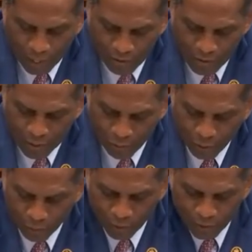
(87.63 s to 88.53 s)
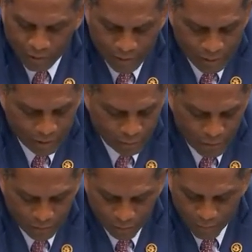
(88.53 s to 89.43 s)
Outside the perimeter are tens of
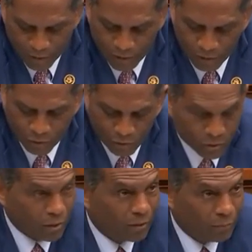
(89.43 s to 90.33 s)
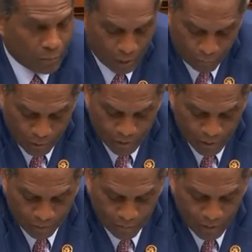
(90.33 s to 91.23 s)
millions of Americans who deserve better
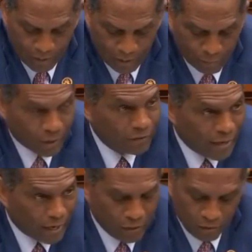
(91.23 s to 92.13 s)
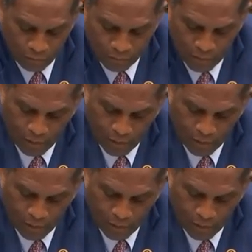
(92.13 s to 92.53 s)
pricing, better value,